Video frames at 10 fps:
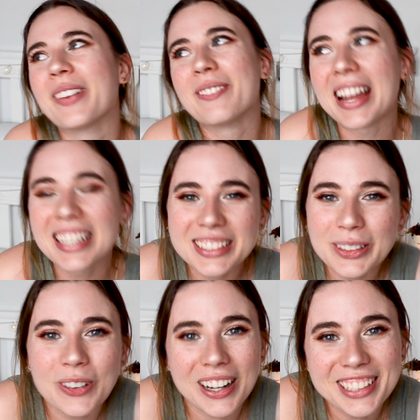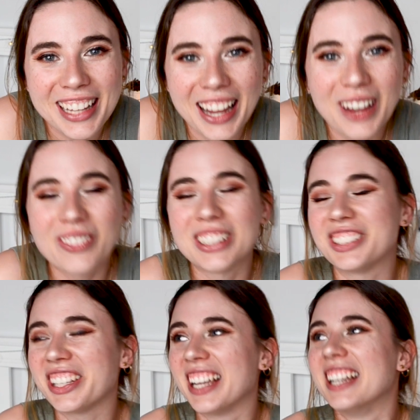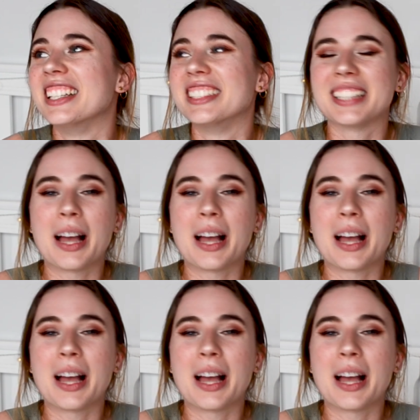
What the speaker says: we made it to 1 year, which is